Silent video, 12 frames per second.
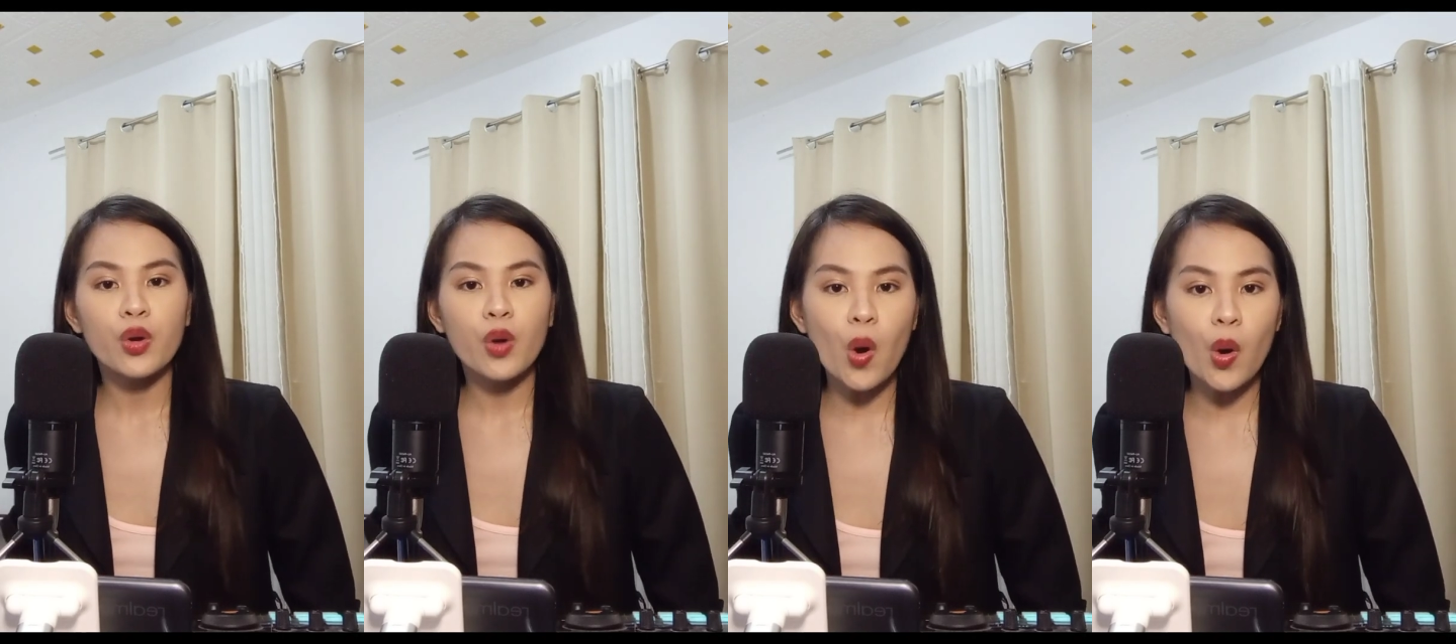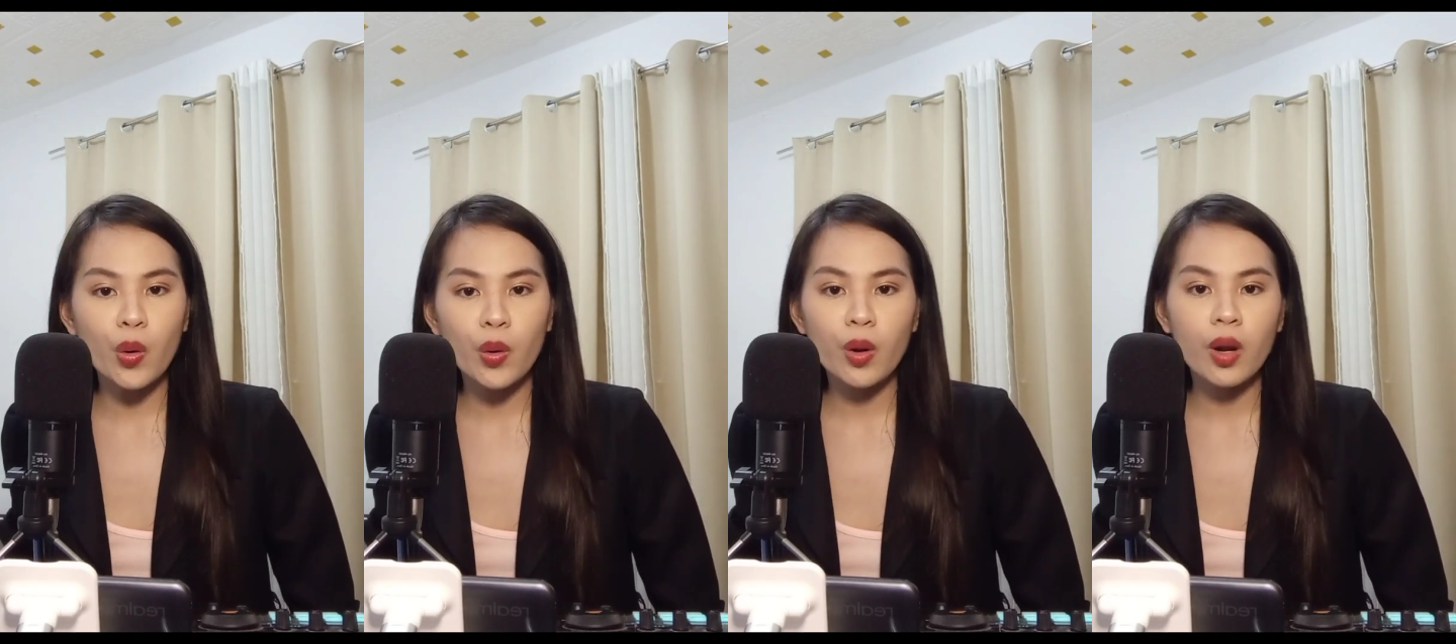
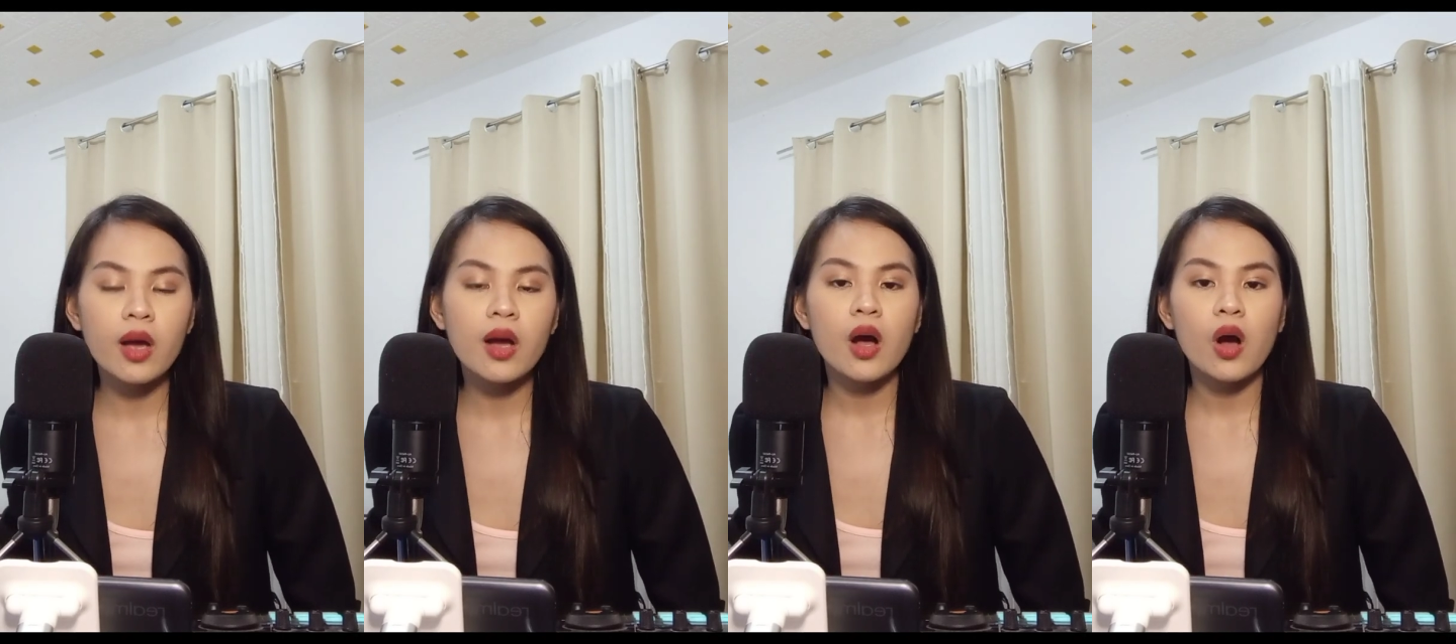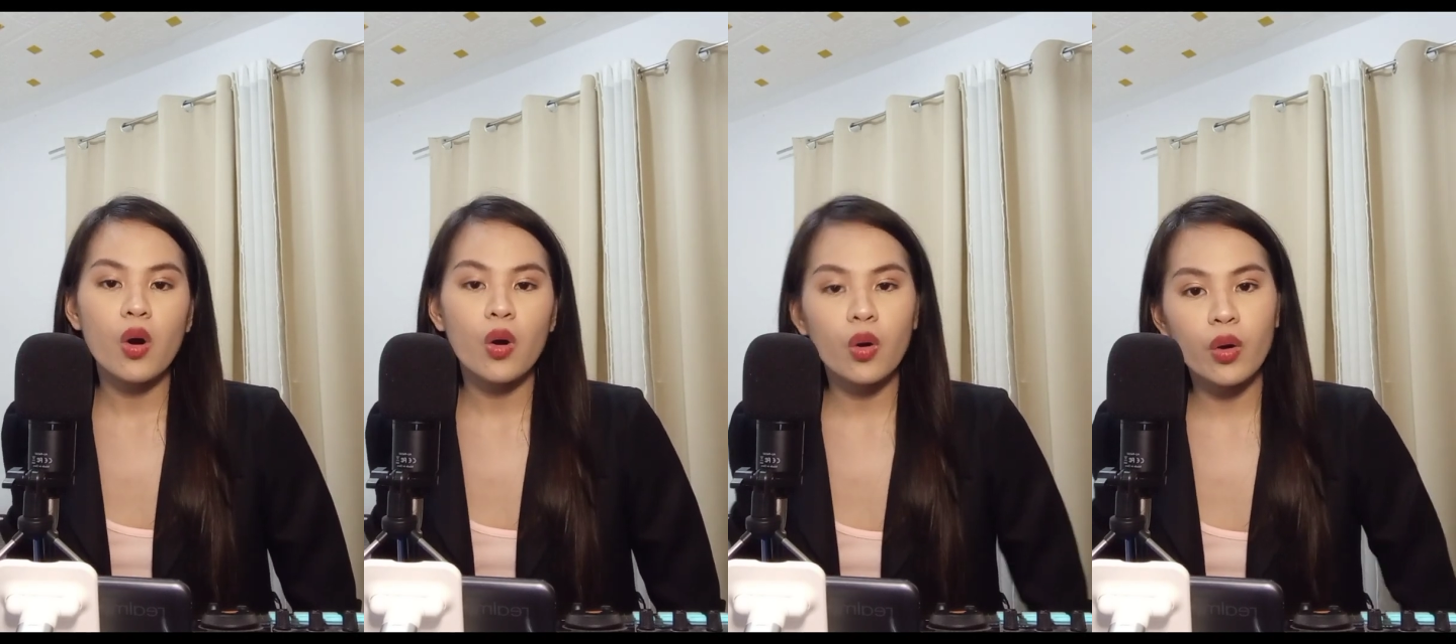coal,
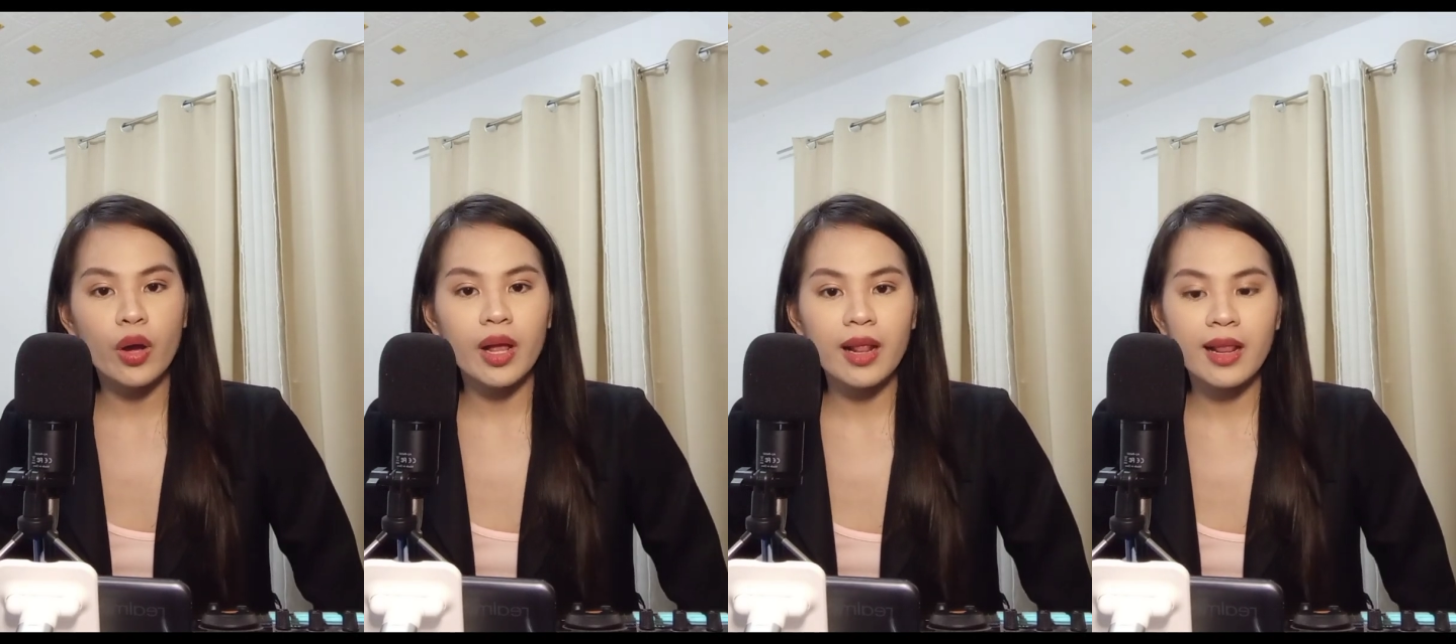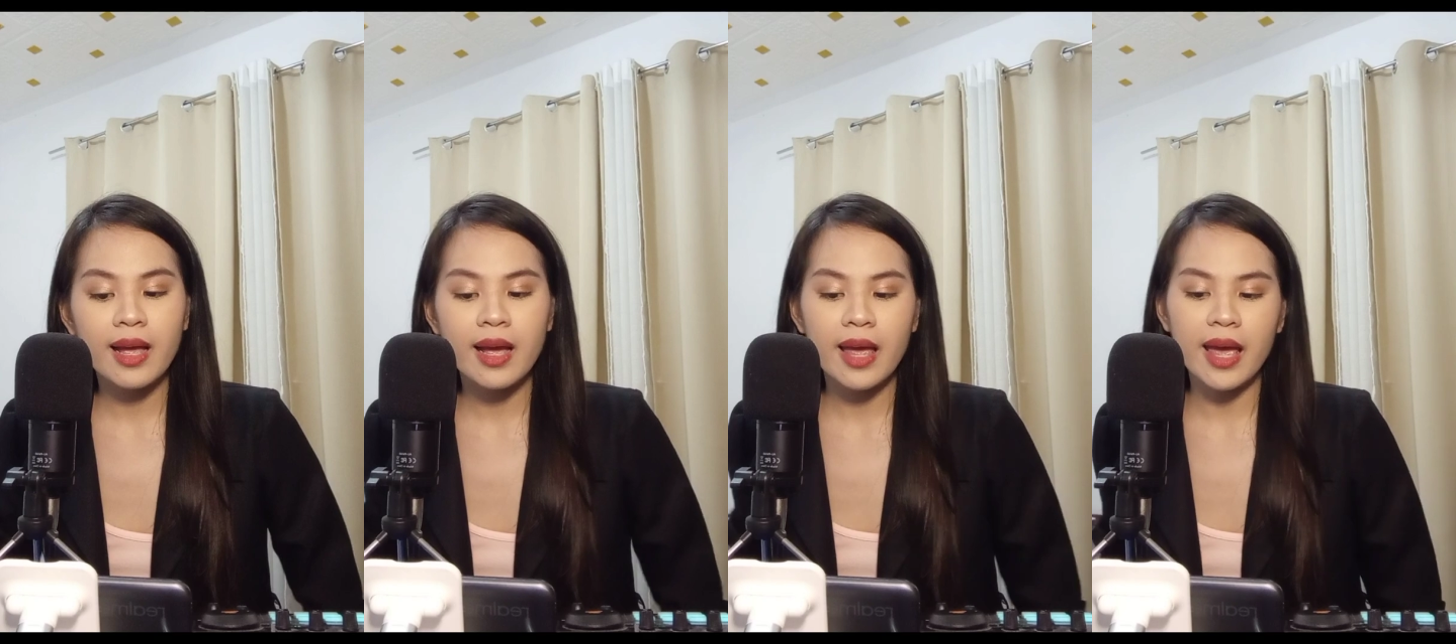oil,